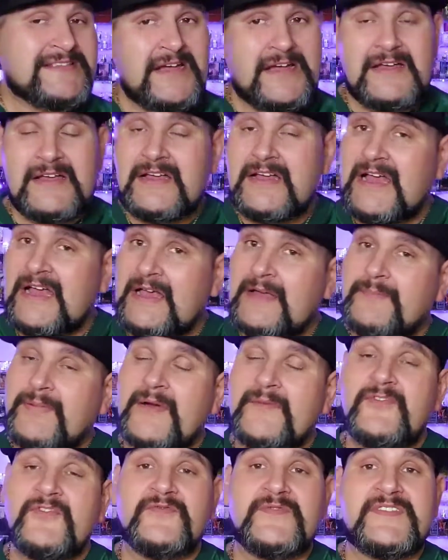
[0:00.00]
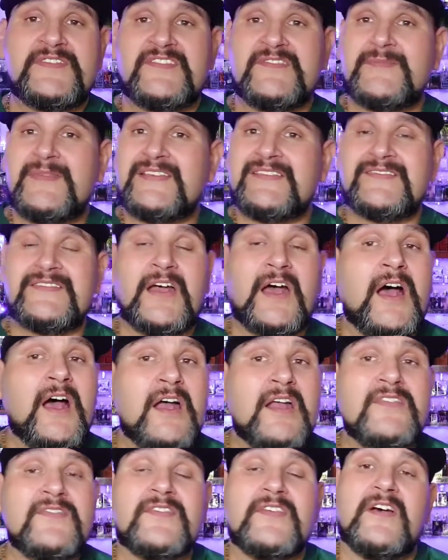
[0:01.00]
t- Parfums Vintage makes
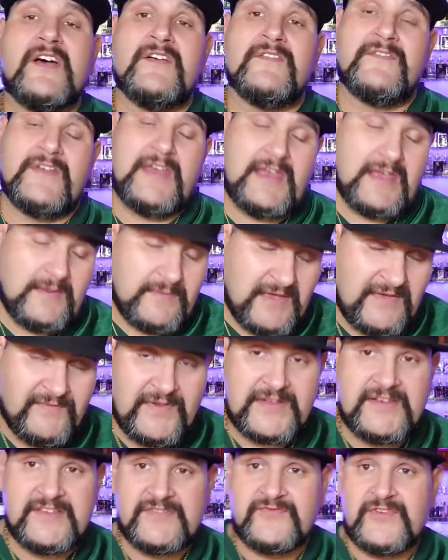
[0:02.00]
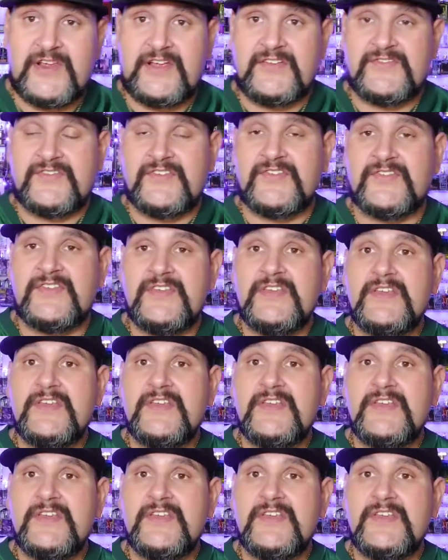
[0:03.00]
tons of Aventus fragrances,